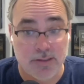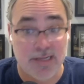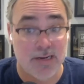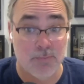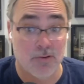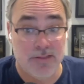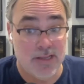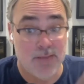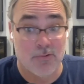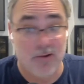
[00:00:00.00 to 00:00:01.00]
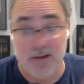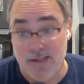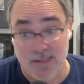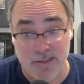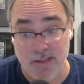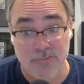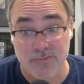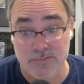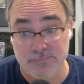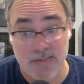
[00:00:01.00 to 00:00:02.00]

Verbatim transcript: Like that emperor the Emperor Ing I love.